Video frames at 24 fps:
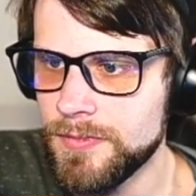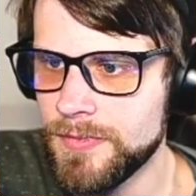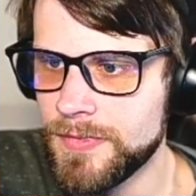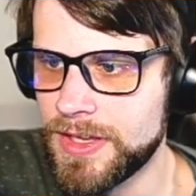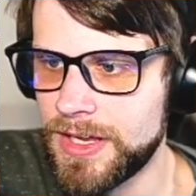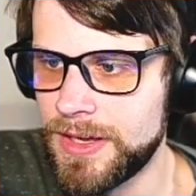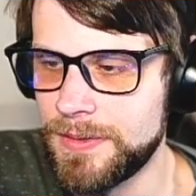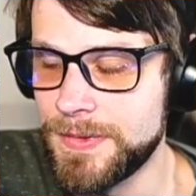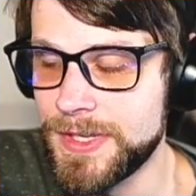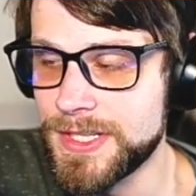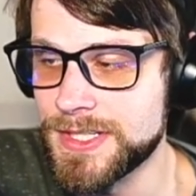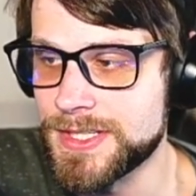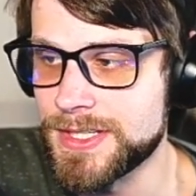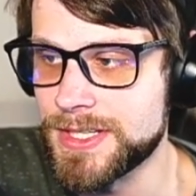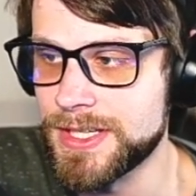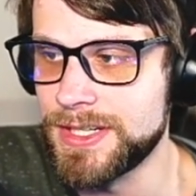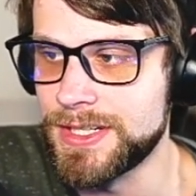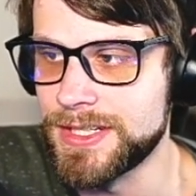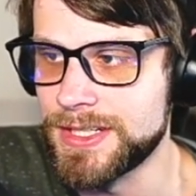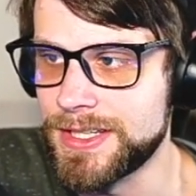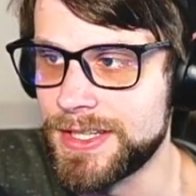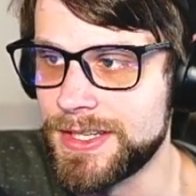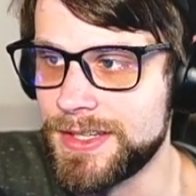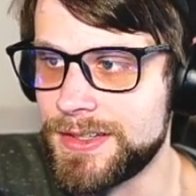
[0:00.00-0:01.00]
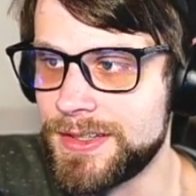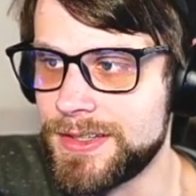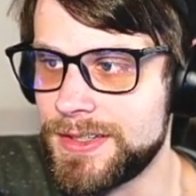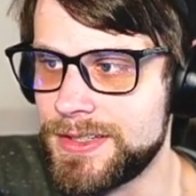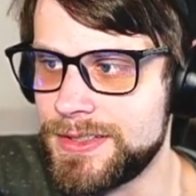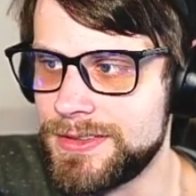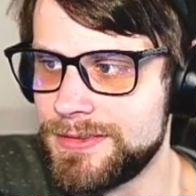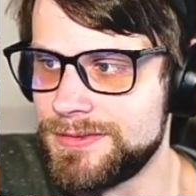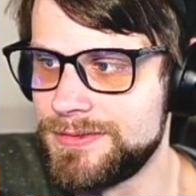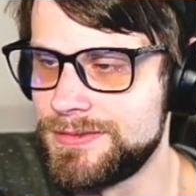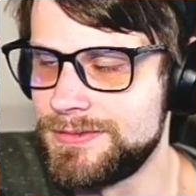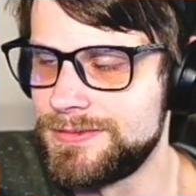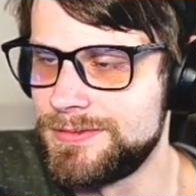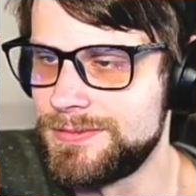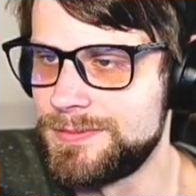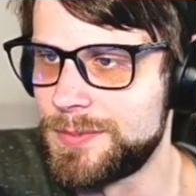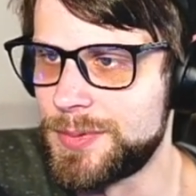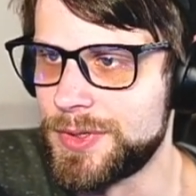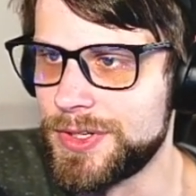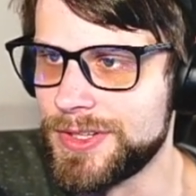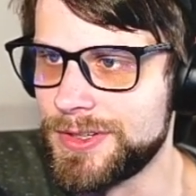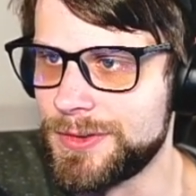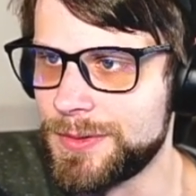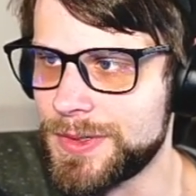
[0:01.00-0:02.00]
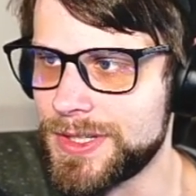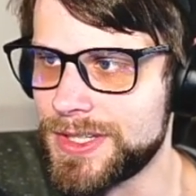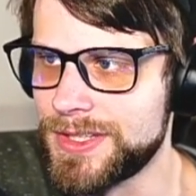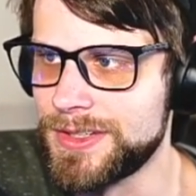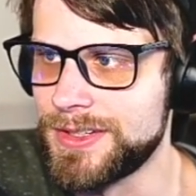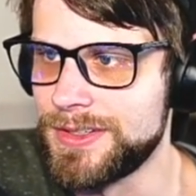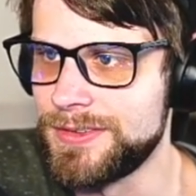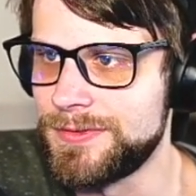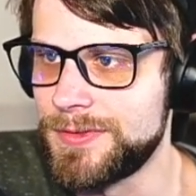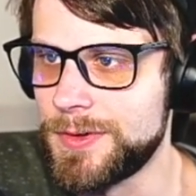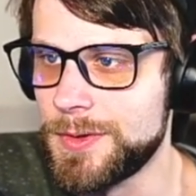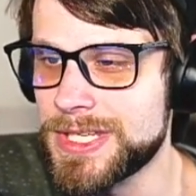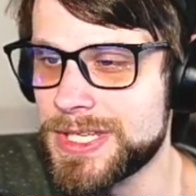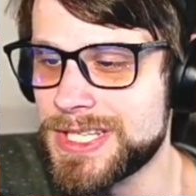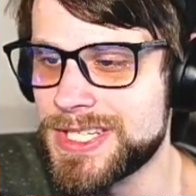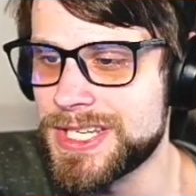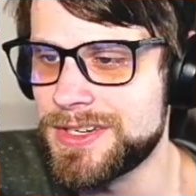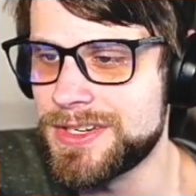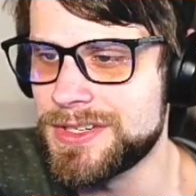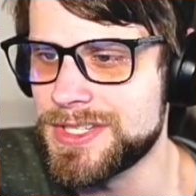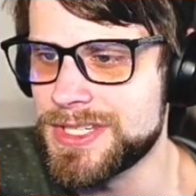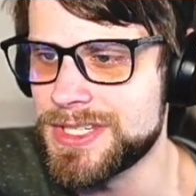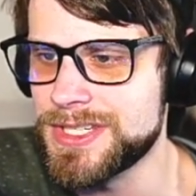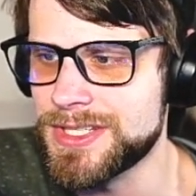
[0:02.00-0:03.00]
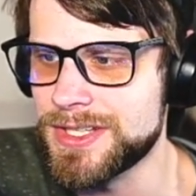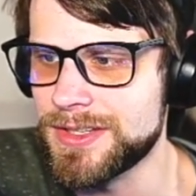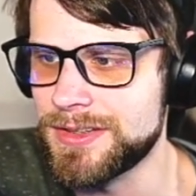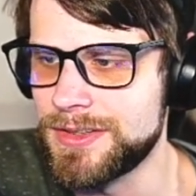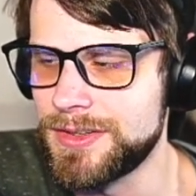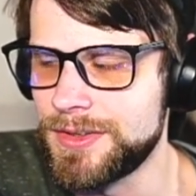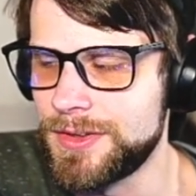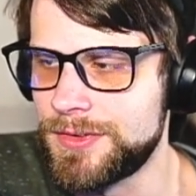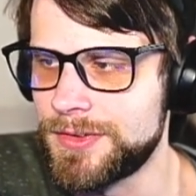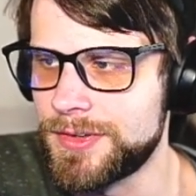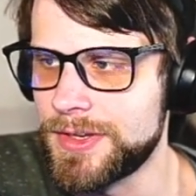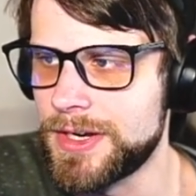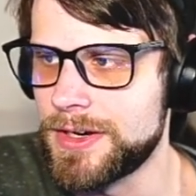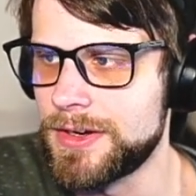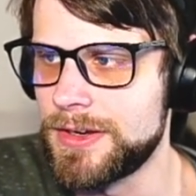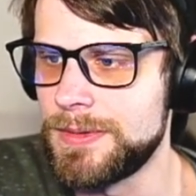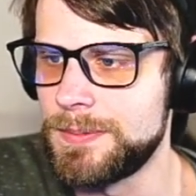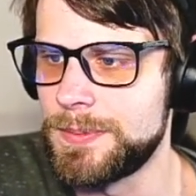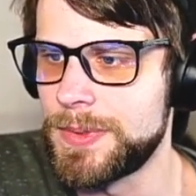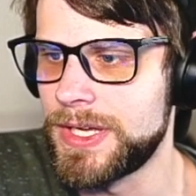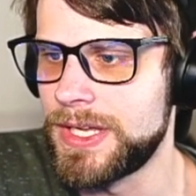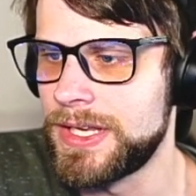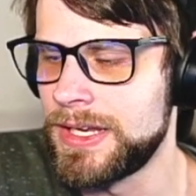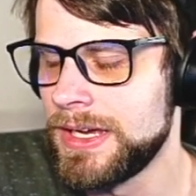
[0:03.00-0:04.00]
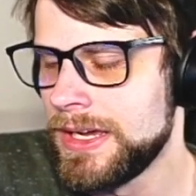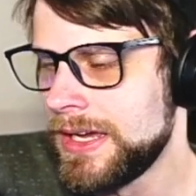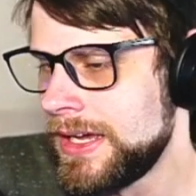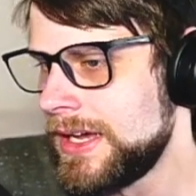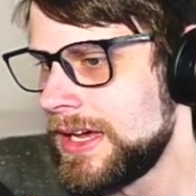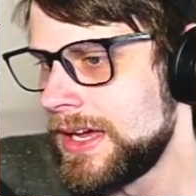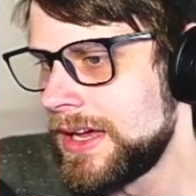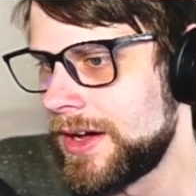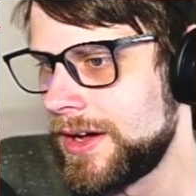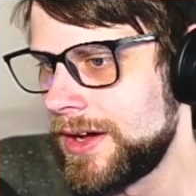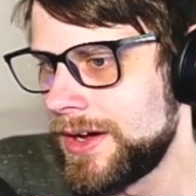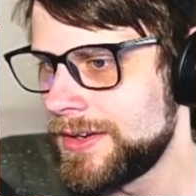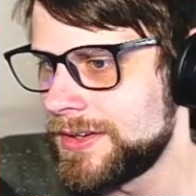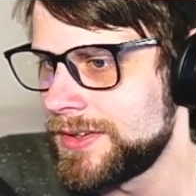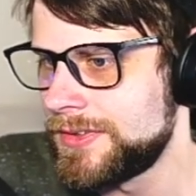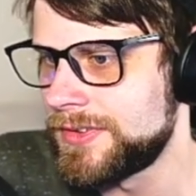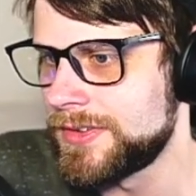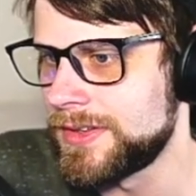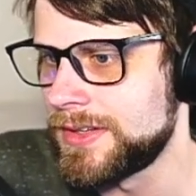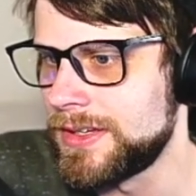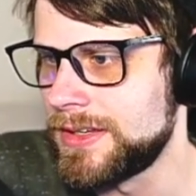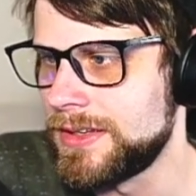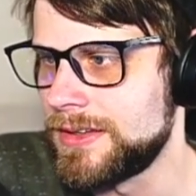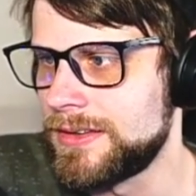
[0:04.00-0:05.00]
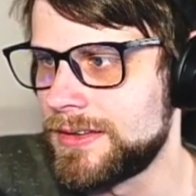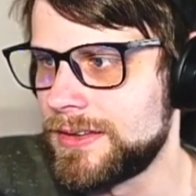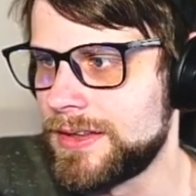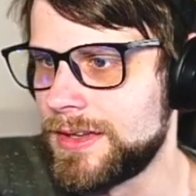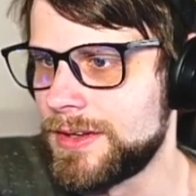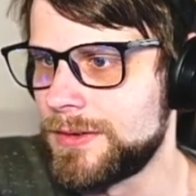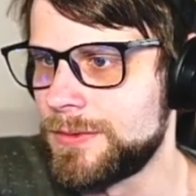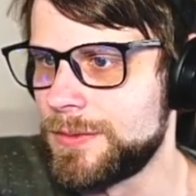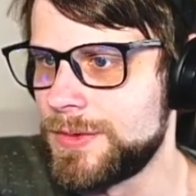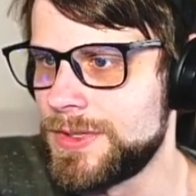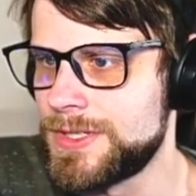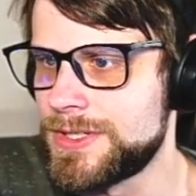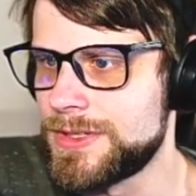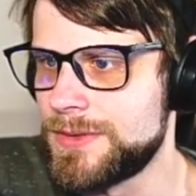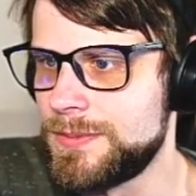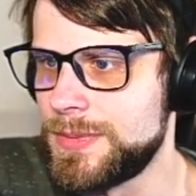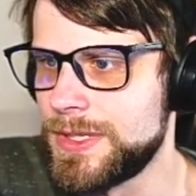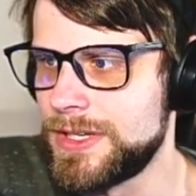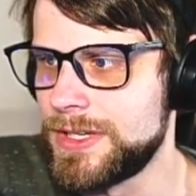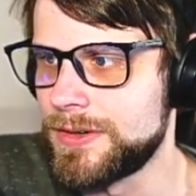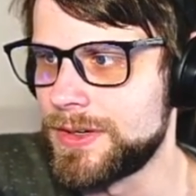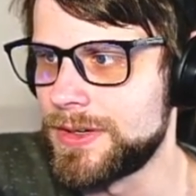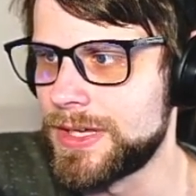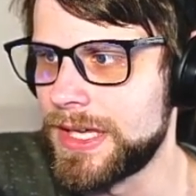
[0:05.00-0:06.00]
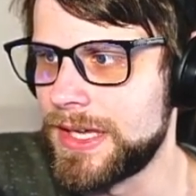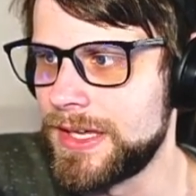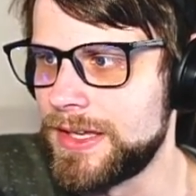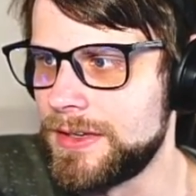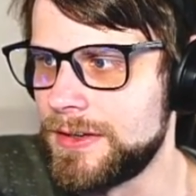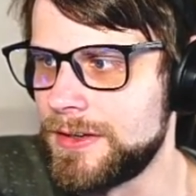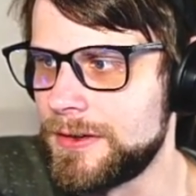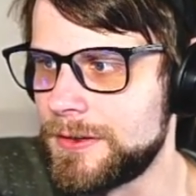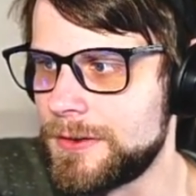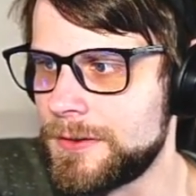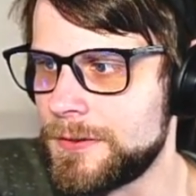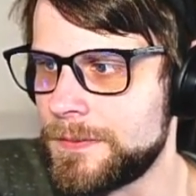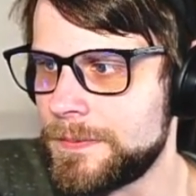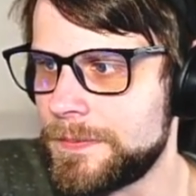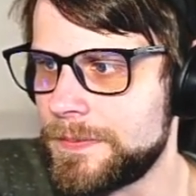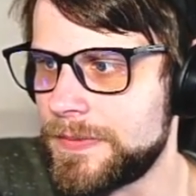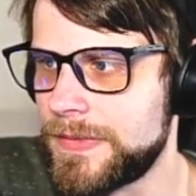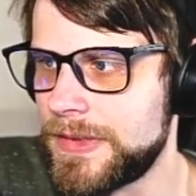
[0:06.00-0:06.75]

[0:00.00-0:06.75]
I mean, it's gonna kill it pretty quickly. Focus energy is a little scary, but honestly, like, we should be okay here.